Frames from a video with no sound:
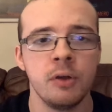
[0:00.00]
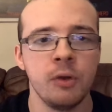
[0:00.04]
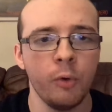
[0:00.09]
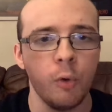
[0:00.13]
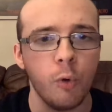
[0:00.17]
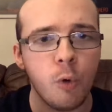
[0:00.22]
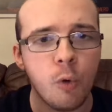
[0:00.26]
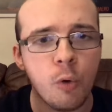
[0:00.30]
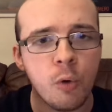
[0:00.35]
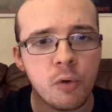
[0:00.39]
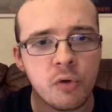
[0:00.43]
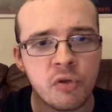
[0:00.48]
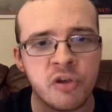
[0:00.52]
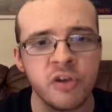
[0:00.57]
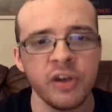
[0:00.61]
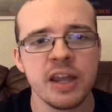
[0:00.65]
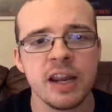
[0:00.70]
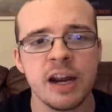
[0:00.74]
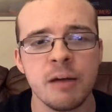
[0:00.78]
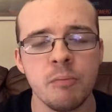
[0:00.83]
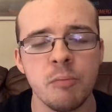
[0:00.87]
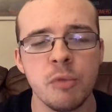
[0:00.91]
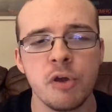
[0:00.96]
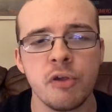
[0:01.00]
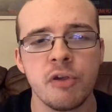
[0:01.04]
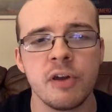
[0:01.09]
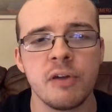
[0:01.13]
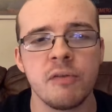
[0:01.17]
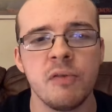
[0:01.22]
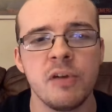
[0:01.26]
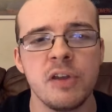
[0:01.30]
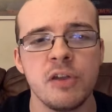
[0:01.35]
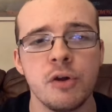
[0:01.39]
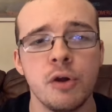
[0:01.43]
or see that
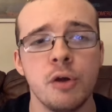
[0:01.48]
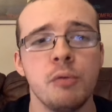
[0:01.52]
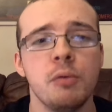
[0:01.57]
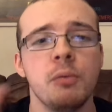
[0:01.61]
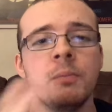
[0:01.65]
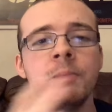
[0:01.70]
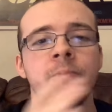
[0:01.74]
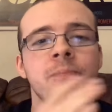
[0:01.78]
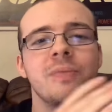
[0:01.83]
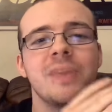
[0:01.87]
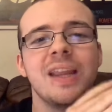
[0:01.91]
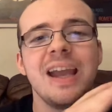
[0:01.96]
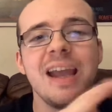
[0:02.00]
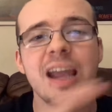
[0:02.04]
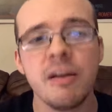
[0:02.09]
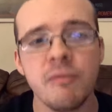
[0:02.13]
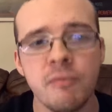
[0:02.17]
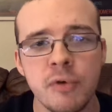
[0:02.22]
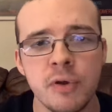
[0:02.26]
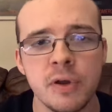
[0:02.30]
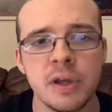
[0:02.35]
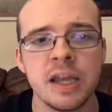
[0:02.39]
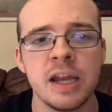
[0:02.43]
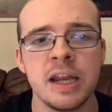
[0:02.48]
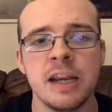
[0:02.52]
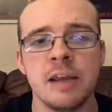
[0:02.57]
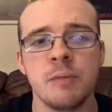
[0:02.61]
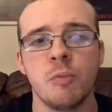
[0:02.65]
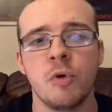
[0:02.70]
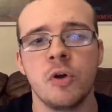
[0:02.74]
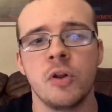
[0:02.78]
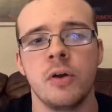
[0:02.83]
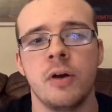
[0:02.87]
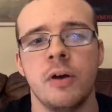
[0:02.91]
music video ever again
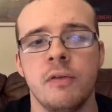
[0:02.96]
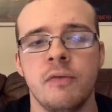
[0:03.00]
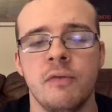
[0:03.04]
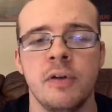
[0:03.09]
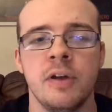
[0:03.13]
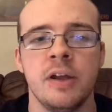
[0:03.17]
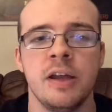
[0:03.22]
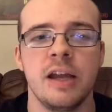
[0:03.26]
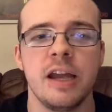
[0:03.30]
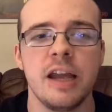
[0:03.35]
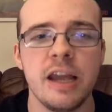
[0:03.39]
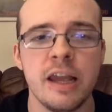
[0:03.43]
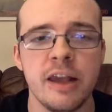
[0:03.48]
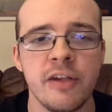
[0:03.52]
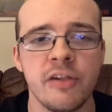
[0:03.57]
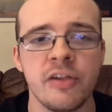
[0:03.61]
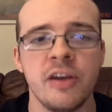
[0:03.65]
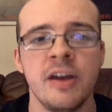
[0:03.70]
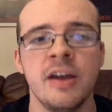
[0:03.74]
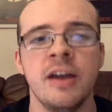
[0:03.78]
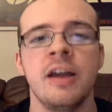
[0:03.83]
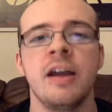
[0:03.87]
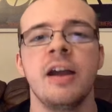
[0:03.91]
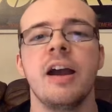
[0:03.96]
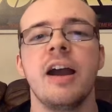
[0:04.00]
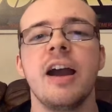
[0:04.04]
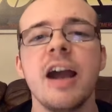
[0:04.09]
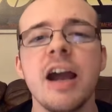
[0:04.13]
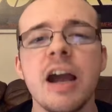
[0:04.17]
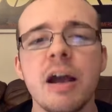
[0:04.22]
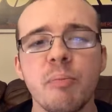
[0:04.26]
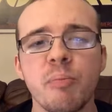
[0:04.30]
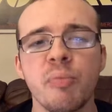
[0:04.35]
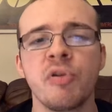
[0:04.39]
in my life. It is
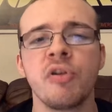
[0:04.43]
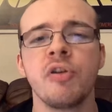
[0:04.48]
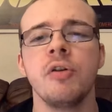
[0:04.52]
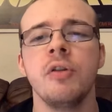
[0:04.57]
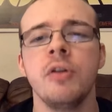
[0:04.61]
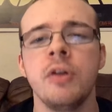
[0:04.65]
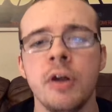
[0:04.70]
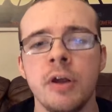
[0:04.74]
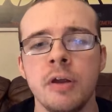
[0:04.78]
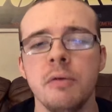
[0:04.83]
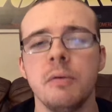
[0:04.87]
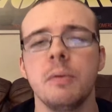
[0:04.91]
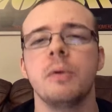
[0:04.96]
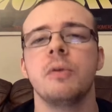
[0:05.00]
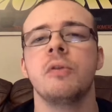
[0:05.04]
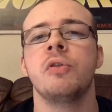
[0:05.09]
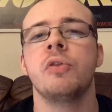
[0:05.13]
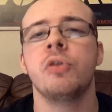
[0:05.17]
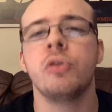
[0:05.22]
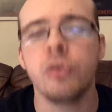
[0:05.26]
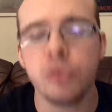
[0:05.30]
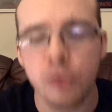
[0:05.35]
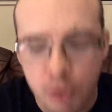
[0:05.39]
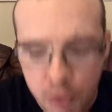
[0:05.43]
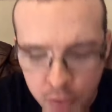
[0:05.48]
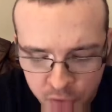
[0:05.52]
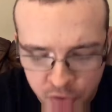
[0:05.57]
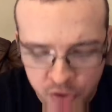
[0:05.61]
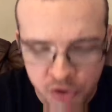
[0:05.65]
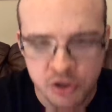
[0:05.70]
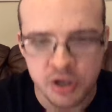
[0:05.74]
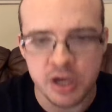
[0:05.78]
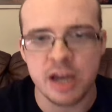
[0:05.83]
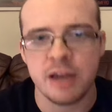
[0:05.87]
absolute
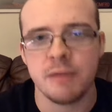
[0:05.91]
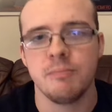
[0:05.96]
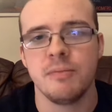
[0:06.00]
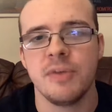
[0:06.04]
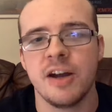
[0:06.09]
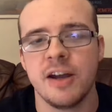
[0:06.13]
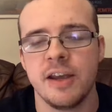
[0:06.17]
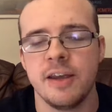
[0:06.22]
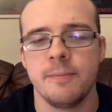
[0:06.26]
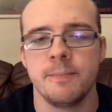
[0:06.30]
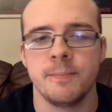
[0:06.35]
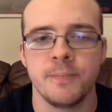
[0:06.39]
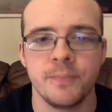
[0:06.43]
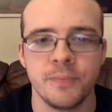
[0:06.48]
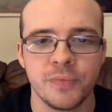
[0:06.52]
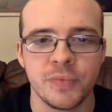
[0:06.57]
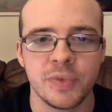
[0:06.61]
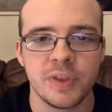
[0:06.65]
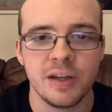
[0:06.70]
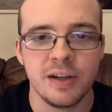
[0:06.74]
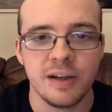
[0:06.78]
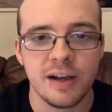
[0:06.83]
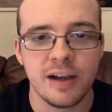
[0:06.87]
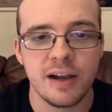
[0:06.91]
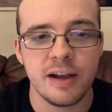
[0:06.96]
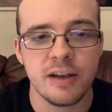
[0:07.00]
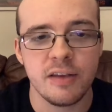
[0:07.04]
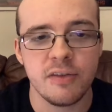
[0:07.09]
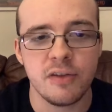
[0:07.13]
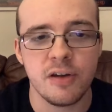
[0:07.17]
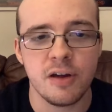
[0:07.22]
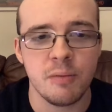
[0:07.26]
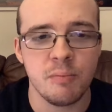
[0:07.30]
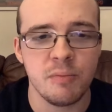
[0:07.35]
dog shit, mate.
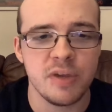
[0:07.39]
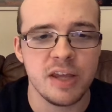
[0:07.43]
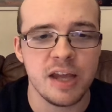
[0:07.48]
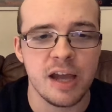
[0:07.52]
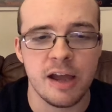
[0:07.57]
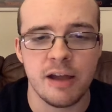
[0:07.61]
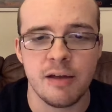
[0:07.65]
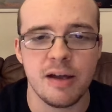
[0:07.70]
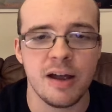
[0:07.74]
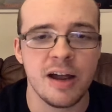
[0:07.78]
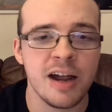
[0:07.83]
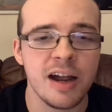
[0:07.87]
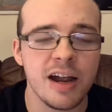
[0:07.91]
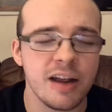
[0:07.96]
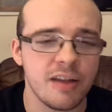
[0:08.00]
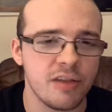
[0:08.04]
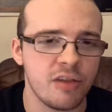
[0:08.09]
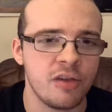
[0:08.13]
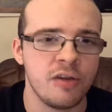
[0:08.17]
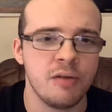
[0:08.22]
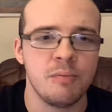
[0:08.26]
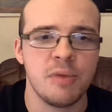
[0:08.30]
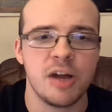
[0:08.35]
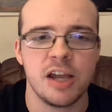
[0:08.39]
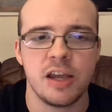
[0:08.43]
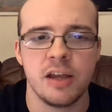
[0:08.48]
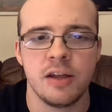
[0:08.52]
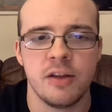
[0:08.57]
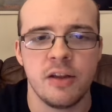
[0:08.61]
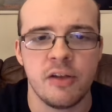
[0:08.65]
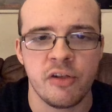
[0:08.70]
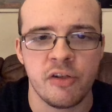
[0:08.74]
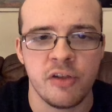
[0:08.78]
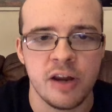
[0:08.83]
And yeah, had to
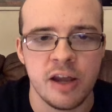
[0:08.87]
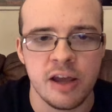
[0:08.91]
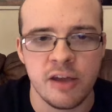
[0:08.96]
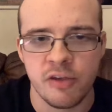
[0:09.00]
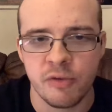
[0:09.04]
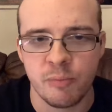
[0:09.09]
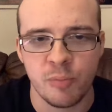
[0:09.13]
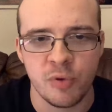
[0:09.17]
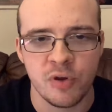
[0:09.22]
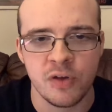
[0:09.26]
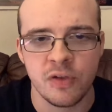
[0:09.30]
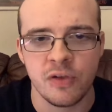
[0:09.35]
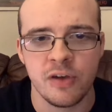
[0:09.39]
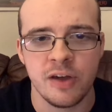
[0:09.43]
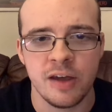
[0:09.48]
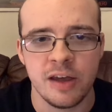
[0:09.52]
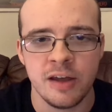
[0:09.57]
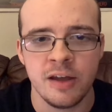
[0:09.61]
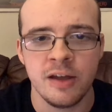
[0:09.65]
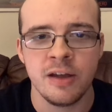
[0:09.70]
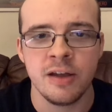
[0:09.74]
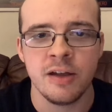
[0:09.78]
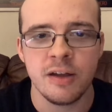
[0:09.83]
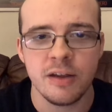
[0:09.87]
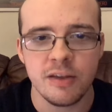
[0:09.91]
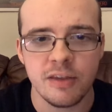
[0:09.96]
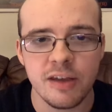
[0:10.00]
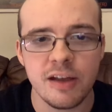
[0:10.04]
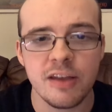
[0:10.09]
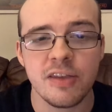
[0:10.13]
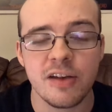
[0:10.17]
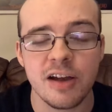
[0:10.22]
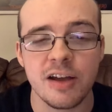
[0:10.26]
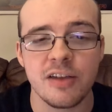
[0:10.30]
make this list because it
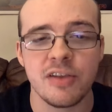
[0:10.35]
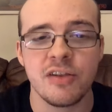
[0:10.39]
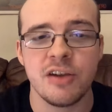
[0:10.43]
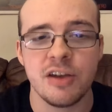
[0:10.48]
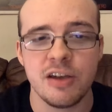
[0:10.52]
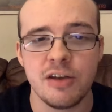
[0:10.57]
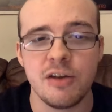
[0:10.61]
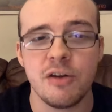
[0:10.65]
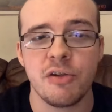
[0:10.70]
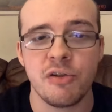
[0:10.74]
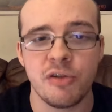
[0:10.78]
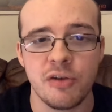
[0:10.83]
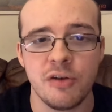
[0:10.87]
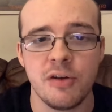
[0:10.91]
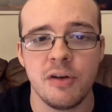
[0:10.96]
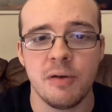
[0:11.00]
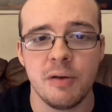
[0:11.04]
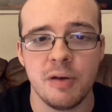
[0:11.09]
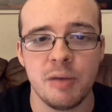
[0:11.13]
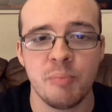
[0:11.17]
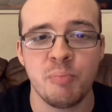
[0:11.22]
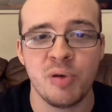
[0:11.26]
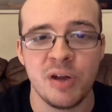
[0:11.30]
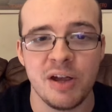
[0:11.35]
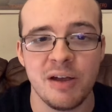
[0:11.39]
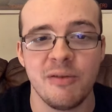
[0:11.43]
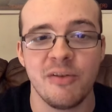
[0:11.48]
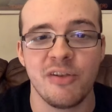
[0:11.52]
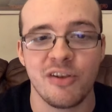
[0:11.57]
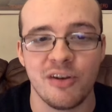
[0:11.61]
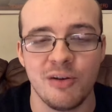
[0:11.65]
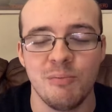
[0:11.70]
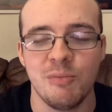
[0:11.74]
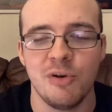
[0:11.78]
did actually used to appear
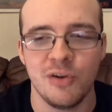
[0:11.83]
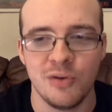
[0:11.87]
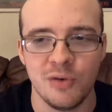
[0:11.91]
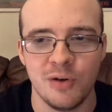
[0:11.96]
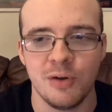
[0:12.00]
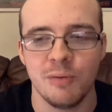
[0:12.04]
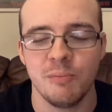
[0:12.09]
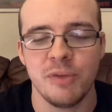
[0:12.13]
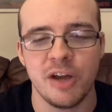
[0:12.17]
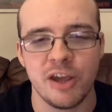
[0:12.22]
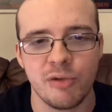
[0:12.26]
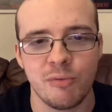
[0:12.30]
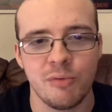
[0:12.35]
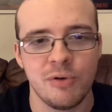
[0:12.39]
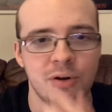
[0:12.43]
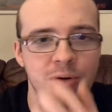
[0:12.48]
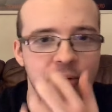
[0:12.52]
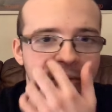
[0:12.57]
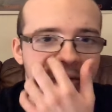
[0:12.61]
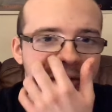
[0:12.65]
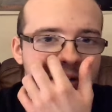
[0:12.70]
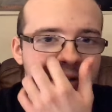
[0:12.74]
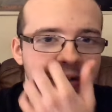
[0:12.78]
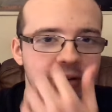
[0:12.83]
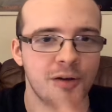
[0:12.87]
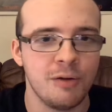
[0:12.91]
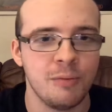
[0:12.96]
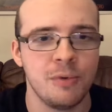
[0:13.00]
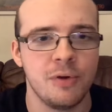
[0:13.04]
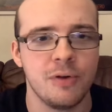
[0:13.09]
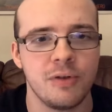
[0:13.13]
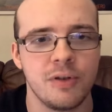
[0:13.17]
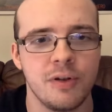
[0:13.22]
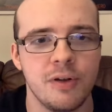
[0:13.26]
in some of my nightmares when I was younger,
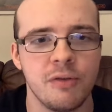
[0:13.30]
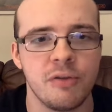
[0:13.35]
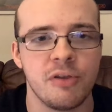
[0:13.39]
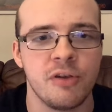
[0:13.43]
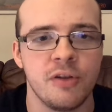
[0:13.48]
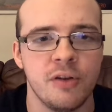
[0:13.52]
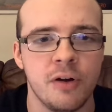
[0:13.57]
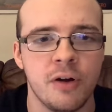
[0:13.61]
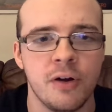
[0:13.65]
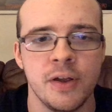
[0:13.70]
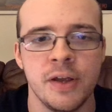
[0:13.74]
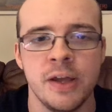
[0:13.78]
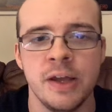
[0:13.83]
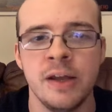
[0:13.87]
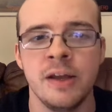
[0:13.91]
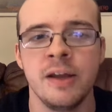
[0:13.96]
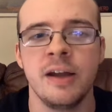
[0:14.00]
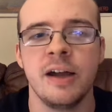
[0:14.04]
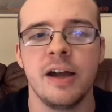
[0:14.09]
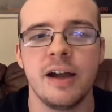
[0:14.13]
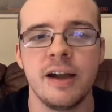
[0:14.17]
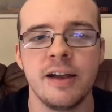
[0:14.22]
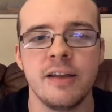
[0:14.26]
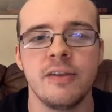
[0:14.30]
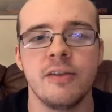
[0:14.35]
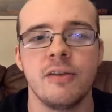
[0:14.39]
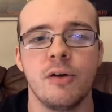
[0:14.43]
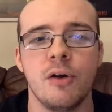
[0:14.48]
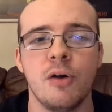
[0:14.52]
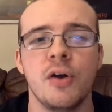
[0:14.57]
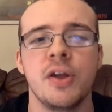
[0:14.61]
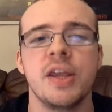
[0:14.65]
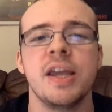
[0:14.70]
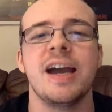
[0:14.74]
I'm not going to lie, and
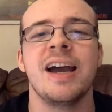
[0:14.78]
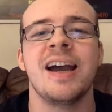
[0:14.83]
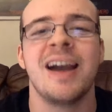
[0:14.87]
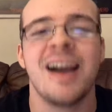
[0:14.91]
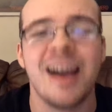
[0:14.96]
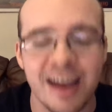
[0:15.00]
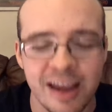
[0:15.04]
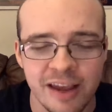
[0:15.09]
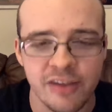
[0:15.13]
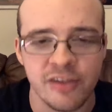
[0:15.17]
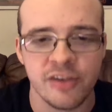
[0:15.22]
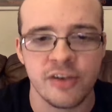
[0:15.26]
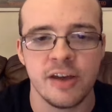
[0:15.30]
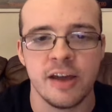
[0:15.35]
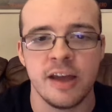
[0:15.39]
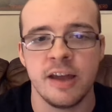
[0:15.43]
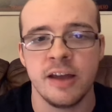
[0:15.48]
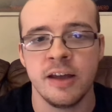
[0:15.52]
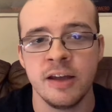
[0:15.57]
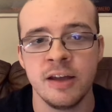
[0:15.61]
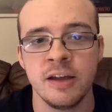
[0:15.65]
I hate it.